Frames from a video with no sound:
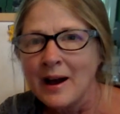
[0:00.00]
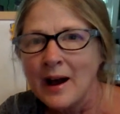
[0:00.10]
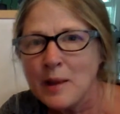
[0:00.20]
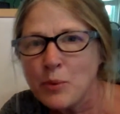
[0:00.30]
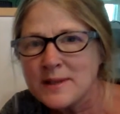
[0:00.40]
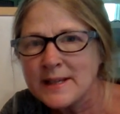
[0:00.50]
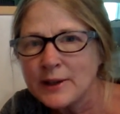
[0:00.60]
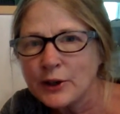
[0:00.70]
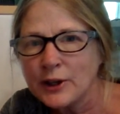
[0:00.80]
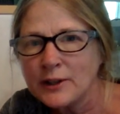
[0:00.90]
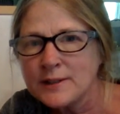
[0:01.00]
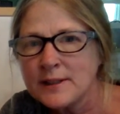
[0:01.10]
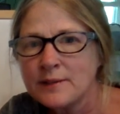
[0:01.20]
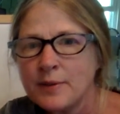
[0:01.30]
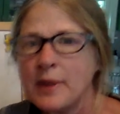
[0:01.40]
Hi, boys and girls.
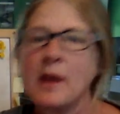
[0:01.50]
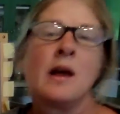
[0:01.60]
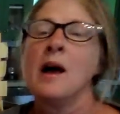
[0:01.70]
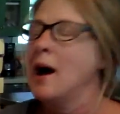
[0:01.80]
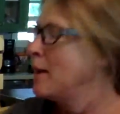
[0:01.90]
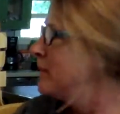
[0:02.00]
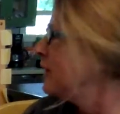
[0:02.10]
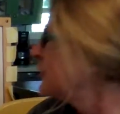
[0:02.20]
I'm here